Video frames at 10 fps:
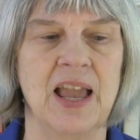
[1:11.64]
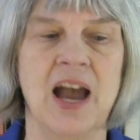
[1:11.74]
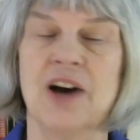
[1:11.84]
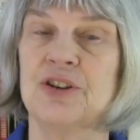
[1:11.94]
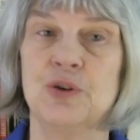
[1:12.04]

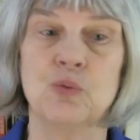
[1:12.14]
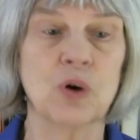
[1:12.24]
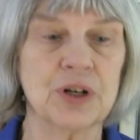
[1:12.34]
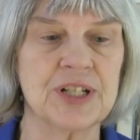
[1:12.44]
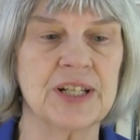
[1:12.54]
how you
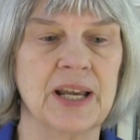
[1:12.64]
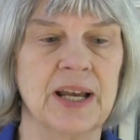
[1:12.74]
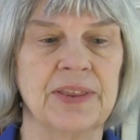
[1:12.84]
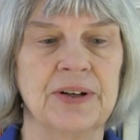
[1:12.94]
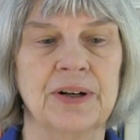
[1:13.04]
work
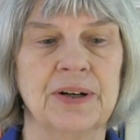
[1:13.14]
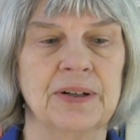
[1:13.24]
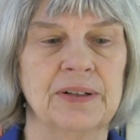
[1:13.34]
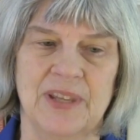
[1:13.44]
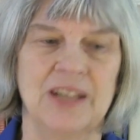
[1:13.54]

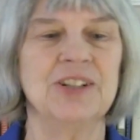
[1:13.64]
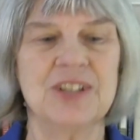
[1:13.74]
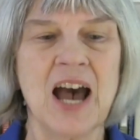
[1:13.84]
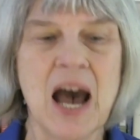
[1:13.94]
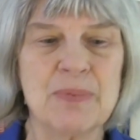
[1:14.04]
together, and to
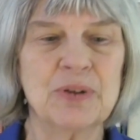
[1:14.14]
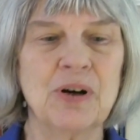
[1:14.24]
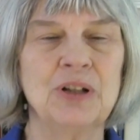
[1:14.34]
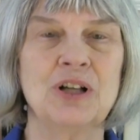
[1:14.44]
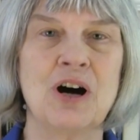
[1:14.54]
top it
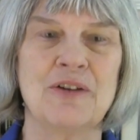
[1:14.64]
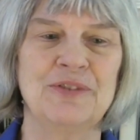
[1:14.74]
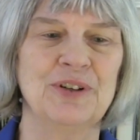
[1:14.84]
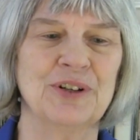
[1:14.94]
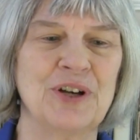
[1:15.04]
all
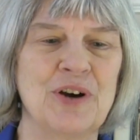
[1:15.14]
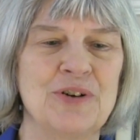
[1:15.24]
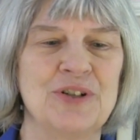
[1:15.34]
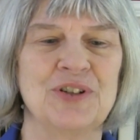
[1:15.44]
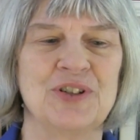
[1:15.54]
off, your
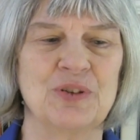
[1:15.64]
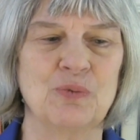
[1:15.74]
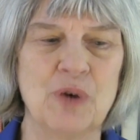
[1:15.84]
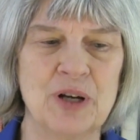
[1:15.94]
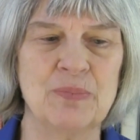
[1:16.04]
coach is the
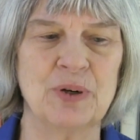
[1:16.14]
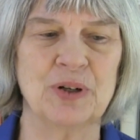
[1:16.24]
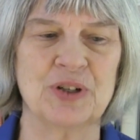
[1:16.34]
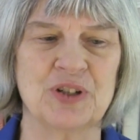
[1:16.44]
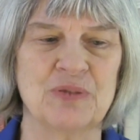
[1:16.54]
one
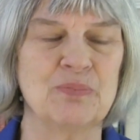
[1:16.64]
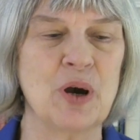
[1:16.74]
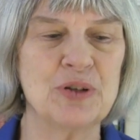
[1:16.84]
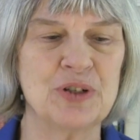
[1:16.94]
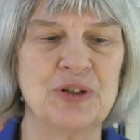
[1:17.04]
person
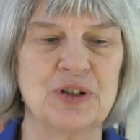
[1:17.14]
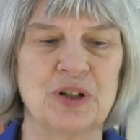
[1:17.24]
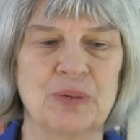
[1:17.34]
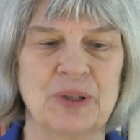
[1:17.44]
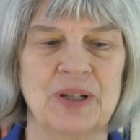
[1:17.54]
most
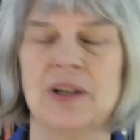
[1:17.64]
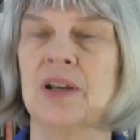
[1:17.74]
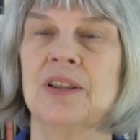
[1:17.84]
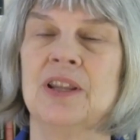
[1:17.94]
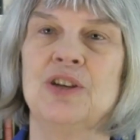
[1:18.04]
determined
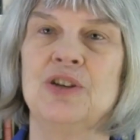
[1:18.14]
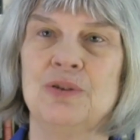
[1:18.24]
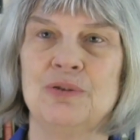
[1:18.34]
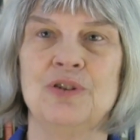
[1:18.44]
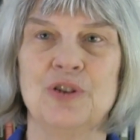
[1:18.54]
that
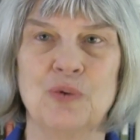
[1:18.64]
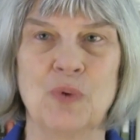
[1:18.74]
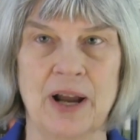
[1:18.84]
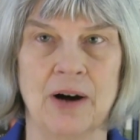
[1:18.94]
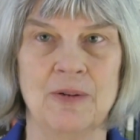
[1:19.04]
you do
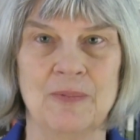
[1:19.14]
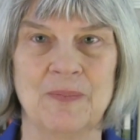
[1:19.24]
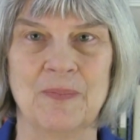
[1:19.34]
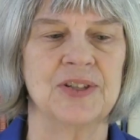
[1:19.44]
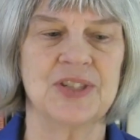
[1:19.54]
well.
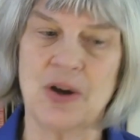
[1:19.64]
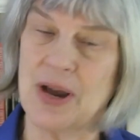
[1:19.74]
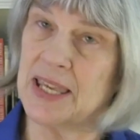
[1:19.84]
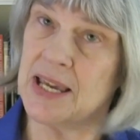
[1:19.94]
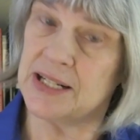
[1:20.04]
So I
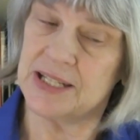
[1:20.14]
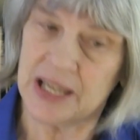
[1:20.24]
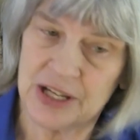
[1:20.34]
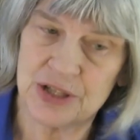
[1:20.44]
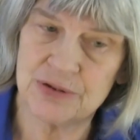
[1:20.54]
can't
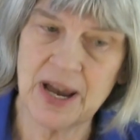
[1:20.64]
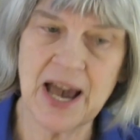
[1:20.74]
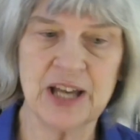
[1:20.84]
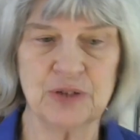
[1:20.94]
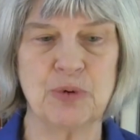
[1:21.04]
tell you
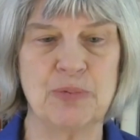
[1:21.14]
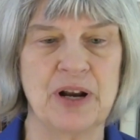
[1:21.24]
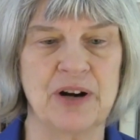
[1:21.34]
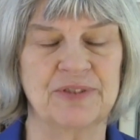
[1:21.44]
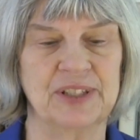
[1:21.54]
how to
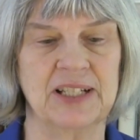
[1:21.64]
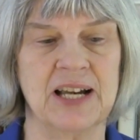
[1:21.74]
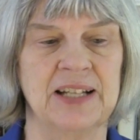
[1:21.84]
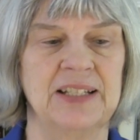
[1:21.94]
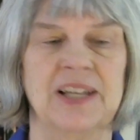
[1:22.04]
prepare for the
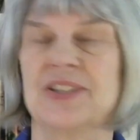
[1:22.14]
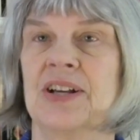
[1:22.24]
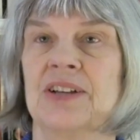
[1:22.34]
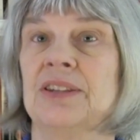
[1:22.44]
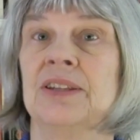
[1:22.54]
contest
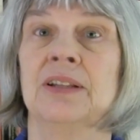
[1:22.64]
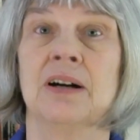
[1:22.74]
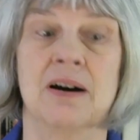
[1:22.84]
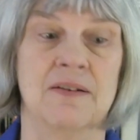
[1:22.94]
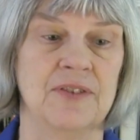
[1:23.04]
other than the
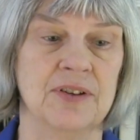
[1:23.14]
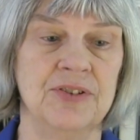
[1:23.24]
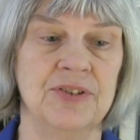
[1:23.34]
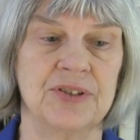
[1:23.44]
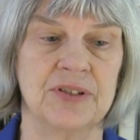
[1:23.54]

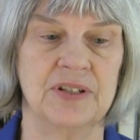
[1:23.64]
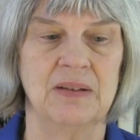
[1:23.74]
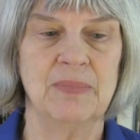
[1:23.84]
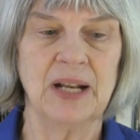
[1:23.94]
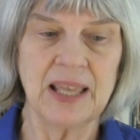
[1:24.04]
obvious,
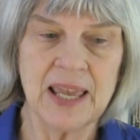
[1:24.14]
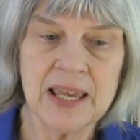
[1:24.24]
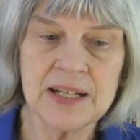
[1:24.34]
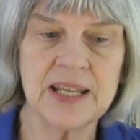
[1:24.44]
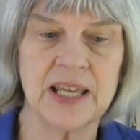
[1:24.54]
but I
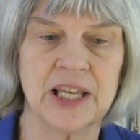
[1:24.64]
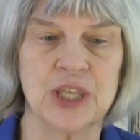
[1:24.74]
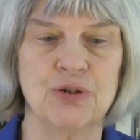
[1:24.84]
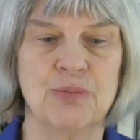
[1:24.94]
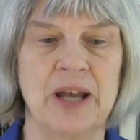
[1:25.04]
can tell
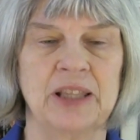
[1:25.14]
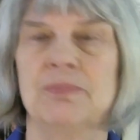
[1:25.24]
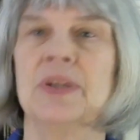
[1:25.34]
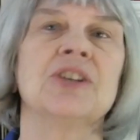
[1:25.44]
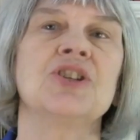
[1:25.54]
you about the
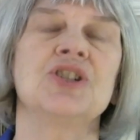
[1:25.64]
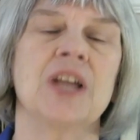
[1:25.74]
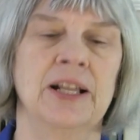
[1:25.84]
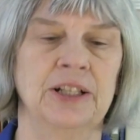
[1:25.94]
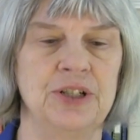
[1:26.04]
biggest
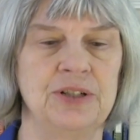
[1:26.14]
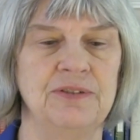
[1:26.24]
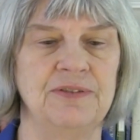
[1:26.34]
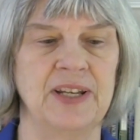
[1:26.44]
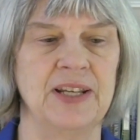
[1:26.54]
challenge you
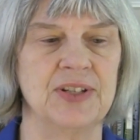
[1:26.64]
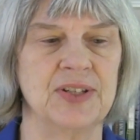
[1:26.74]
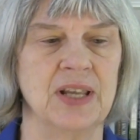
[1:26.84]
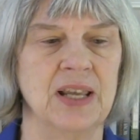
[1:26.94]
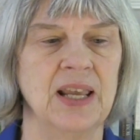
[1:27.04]

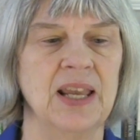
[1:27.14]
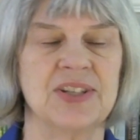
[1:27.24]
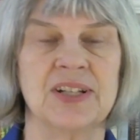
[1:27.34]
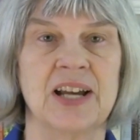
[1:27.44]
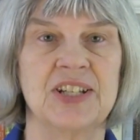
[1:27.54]
face
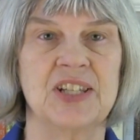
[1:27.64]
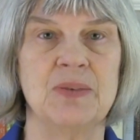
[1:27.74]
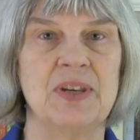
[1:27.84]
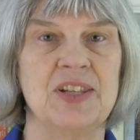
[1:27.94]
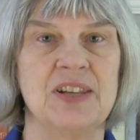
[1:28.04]
as an I C
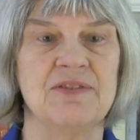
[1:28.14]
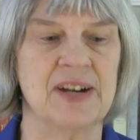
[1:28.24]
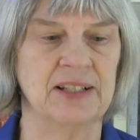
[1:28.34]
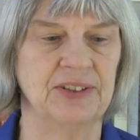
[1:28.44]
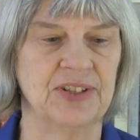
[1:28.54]
P C
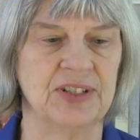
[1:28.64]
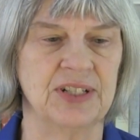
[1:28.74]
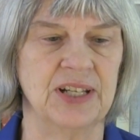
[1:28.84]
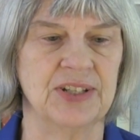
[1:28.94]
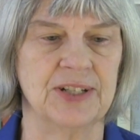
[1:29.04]
finals
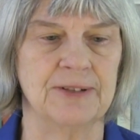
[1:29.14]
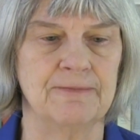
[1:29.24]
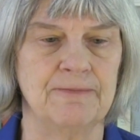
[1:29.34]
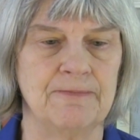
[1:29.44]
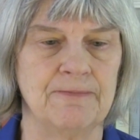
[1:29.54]
contestant.
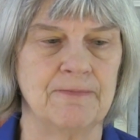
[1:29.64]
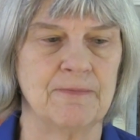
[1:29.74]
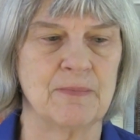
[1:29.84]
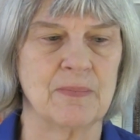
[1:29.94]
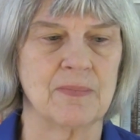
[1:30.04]

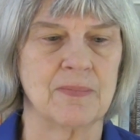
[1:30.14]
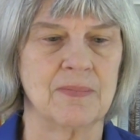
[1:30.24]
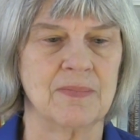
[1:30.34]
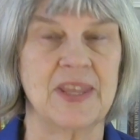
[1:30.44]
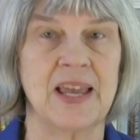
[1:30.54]

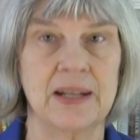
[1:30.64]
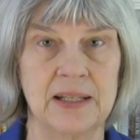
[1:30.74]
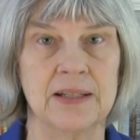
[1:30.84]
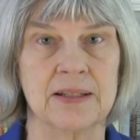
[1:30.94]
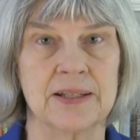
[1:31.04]
That
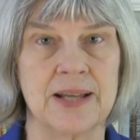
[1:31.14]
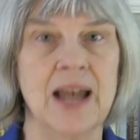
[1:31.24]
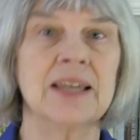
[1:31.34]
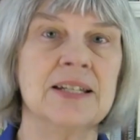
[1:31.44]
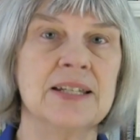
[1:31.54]
is,
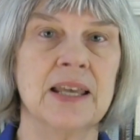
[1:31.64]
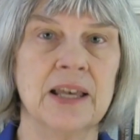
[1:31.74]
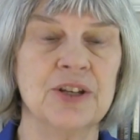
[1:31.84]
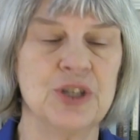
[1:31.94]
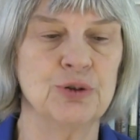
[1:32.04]
I can
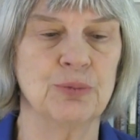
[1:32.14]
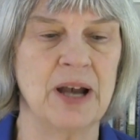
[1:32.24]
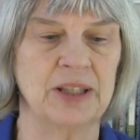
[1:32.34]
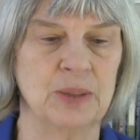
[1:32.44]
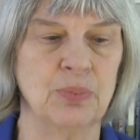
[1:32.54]
tell you
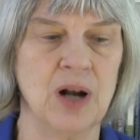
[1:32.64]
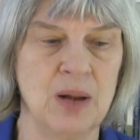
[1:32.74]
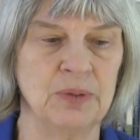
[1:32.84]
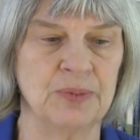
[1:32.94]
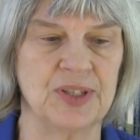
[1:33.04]
about the
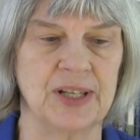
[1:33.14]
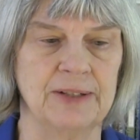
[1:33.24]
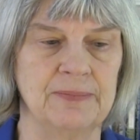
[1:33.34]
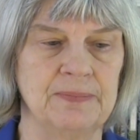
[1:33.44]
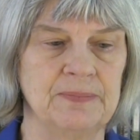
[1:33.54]
problem
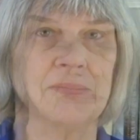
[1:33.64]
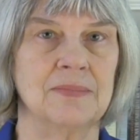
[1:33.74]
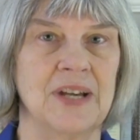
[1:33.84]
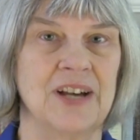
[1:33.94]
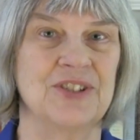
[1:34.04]
set.
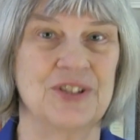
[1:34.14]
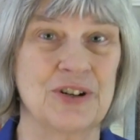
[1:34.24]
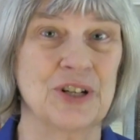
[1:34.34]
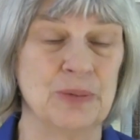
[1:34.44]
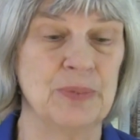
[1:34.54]
I'll
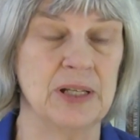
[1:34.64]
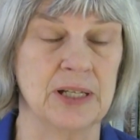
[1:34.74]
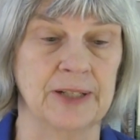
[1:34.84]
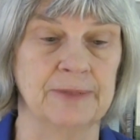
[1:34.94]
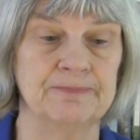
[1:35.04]
start at the
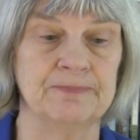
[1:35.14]
beginning.